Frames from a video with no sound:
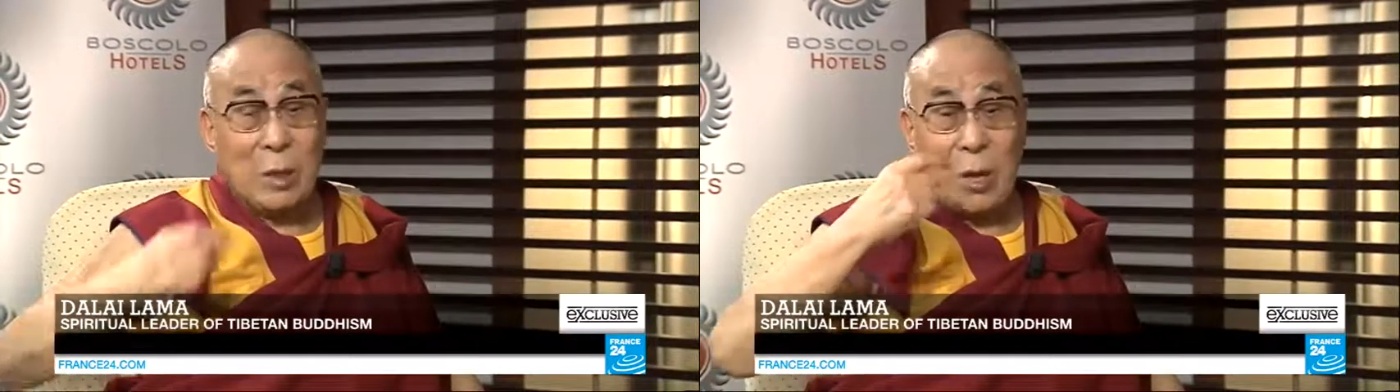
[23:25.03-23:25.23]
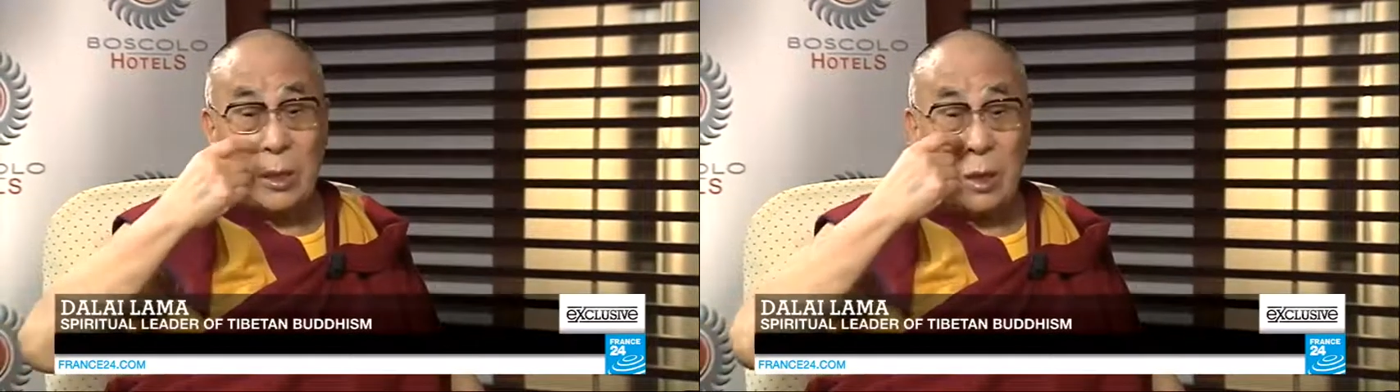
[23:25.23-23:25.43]

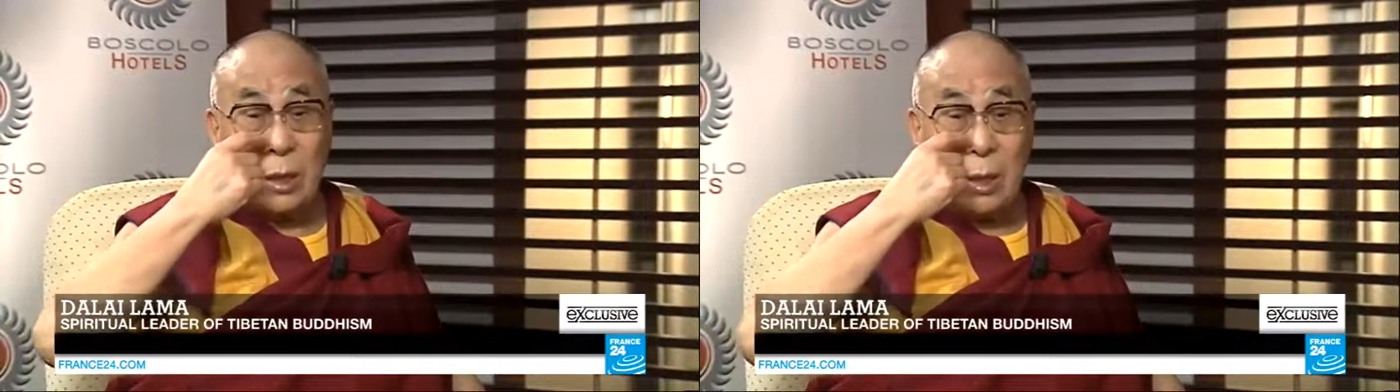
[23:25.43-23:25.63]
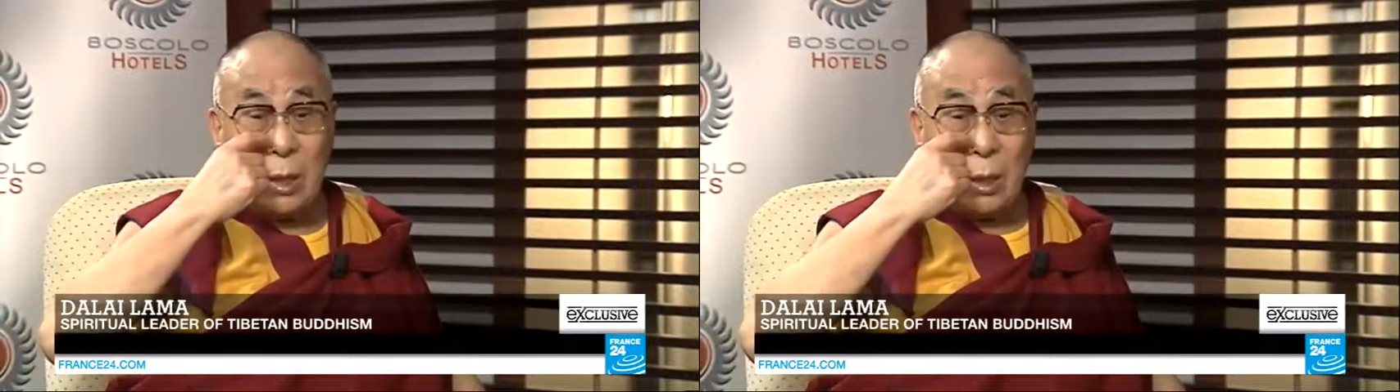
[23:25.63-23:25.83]
among
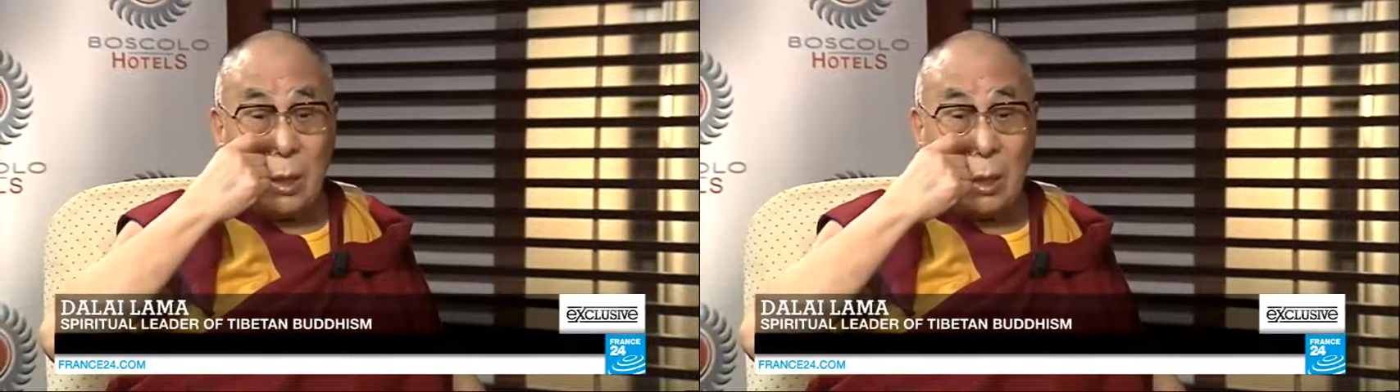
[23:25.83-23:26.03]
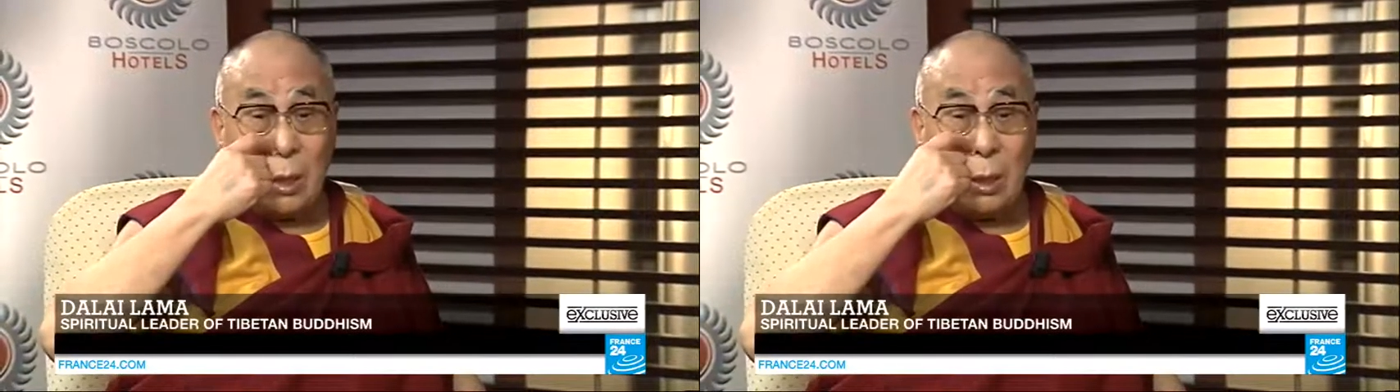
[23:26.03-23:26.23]

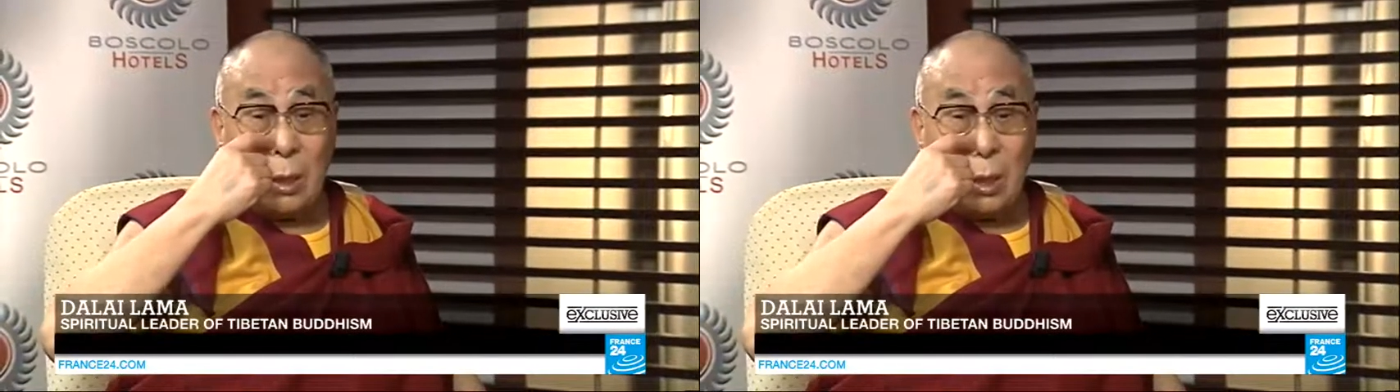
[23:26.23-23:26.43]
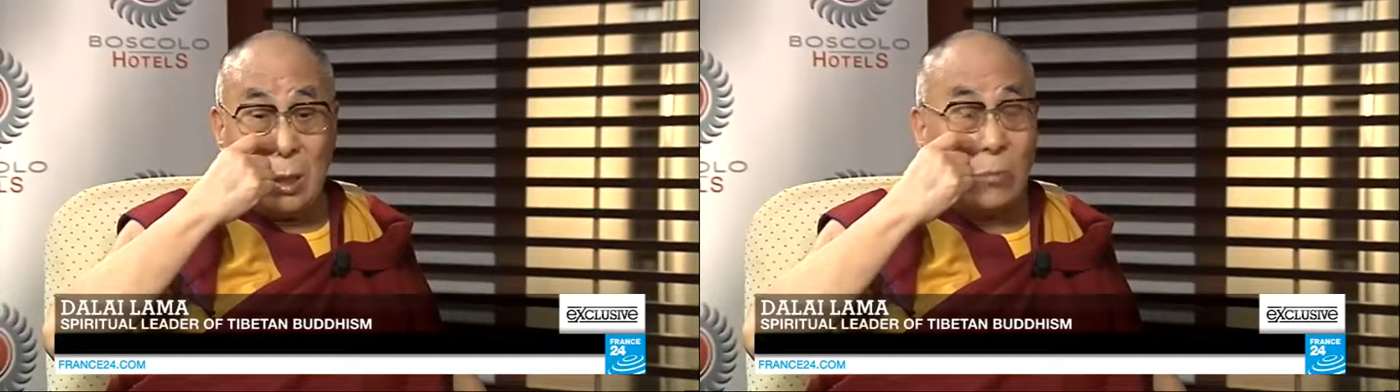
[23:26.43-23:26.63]
the
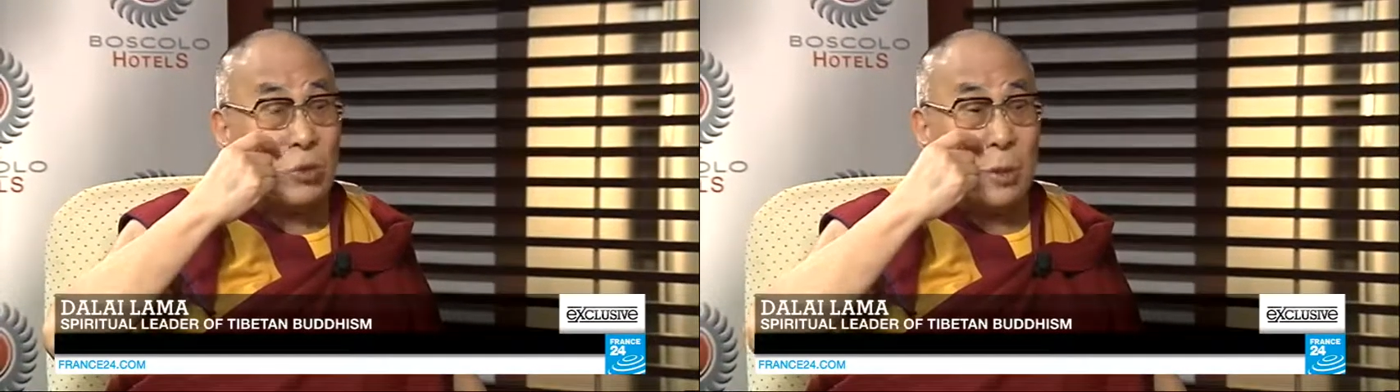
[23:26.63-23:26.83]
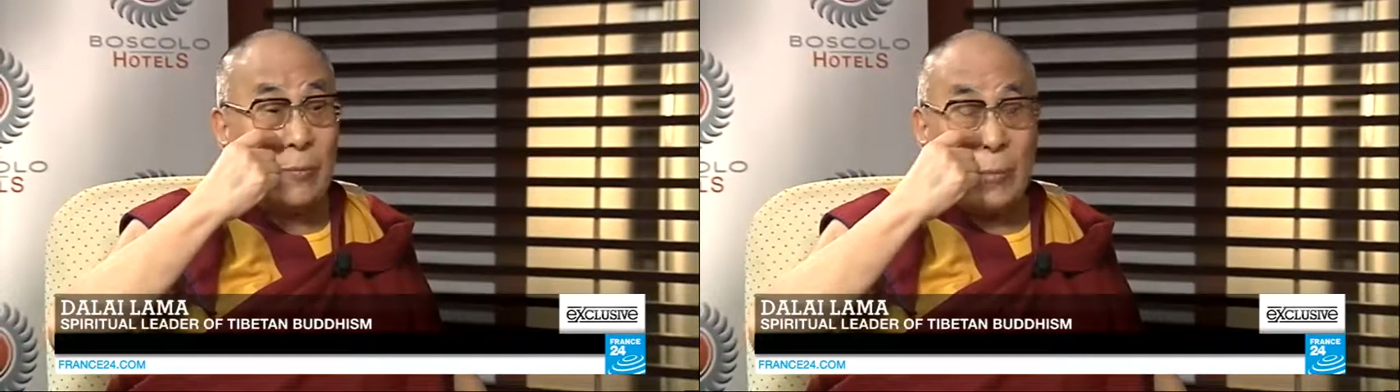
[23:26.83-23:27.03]

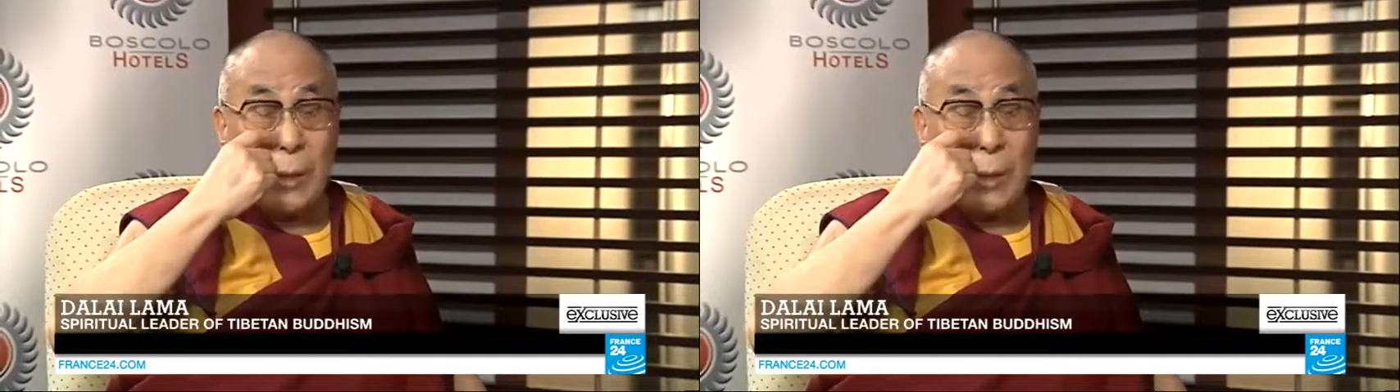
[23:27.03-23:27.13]
Muslim.